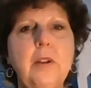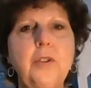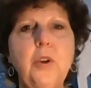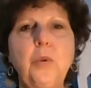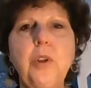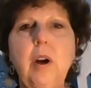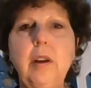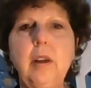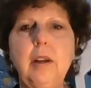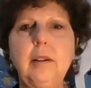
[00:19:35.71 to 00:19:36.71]
So
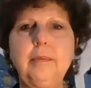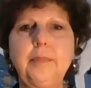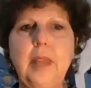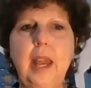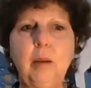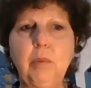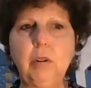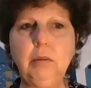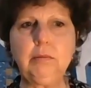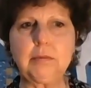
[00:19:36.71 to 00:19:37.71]
Donna
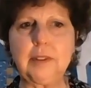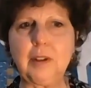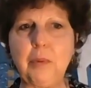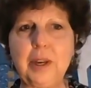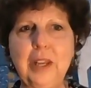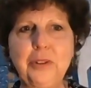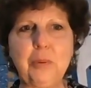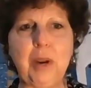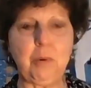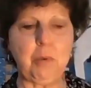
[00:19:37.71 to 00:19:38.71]
Campbell, I want to get the
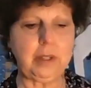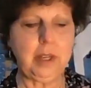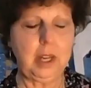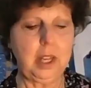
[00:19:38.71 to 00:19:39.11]
right one.